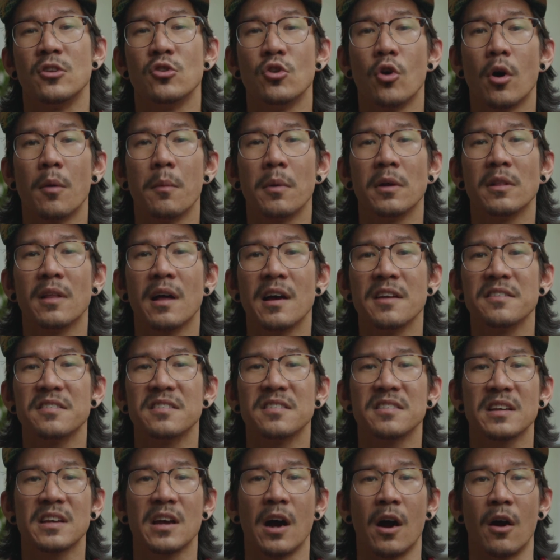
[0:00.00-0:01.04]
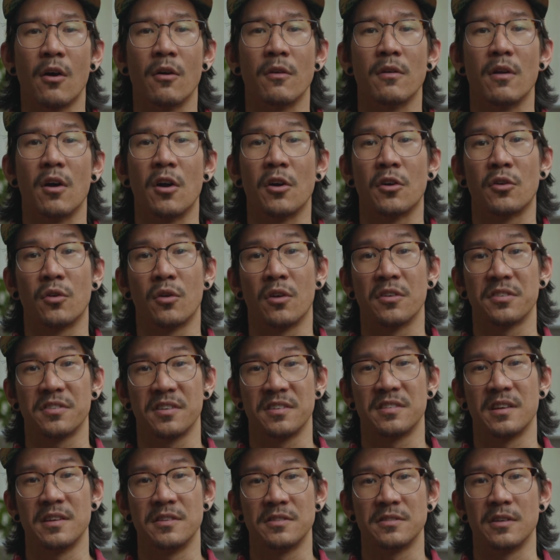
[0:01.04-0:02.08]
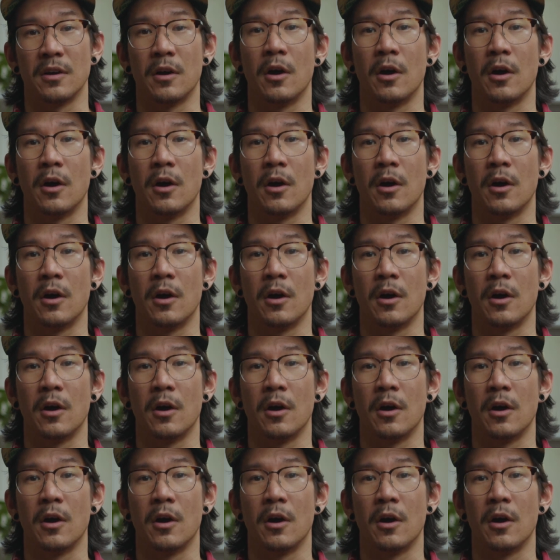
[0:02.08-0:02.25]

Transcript: normalizes the current across the sensor,